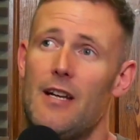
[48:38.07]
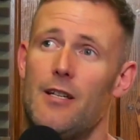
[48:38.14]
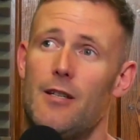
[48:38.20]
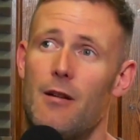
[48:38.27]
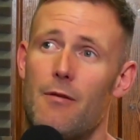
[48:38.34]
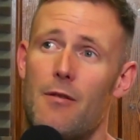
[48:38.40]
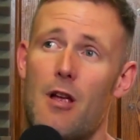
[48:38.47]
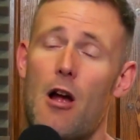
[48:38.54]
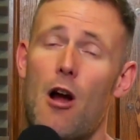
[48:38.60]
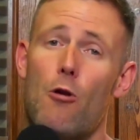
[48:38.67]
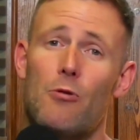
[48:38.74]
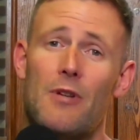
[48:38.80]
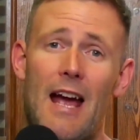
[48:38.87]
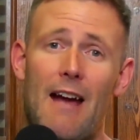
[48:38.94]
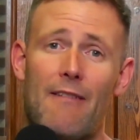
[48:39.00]
you know, they
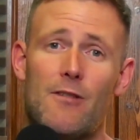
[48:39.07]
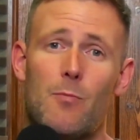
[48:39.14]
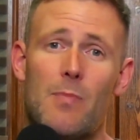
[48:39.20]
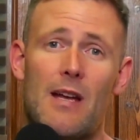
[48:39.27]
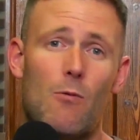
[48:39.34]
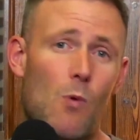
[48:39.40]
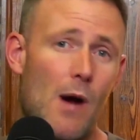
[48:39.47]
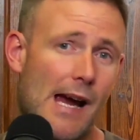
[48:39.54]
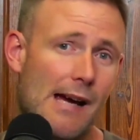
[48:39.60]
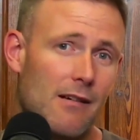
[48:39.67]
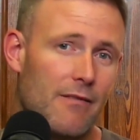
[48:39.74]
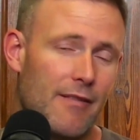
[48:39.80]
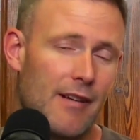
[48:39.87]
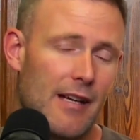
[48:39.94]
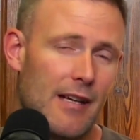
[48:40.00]
only have to be aware
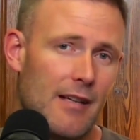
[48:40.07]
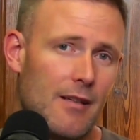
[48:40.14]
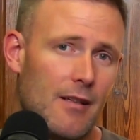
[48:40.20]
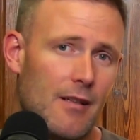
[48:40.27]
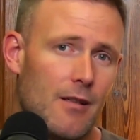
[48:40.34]
of it